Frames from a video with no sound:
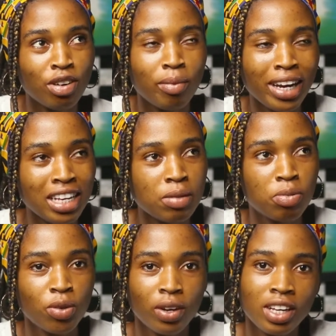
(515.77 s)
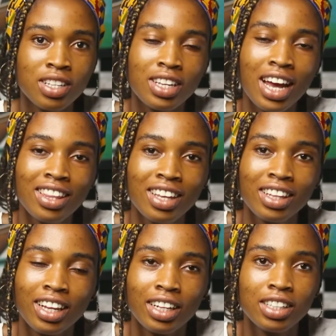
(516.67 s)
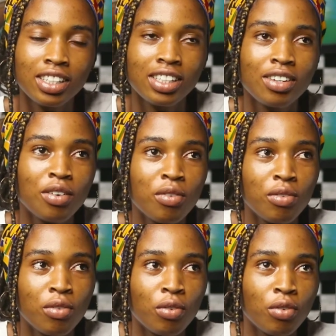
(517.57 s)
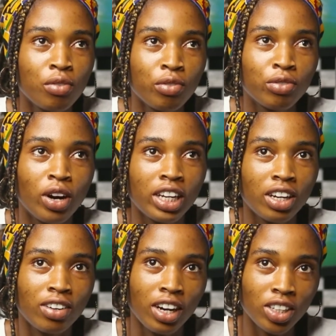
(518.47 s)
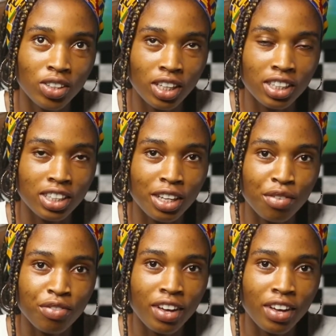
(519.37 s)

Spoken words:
From my experience, I think that for undergraduates, the